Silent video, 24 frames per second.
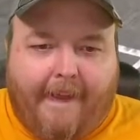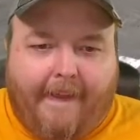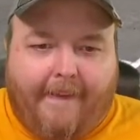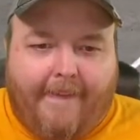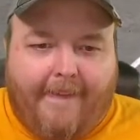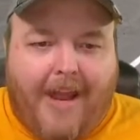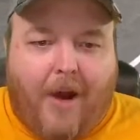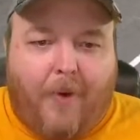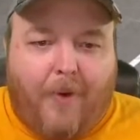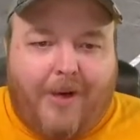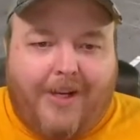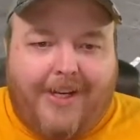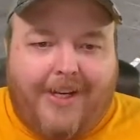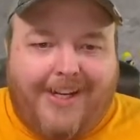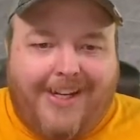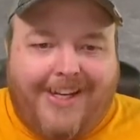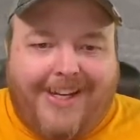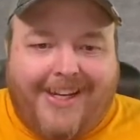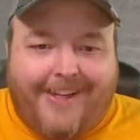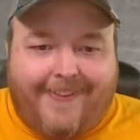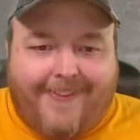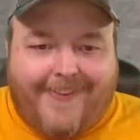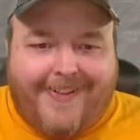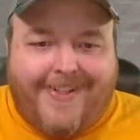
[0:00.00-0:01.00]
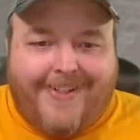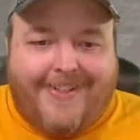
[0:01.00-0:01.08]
Now we need to get this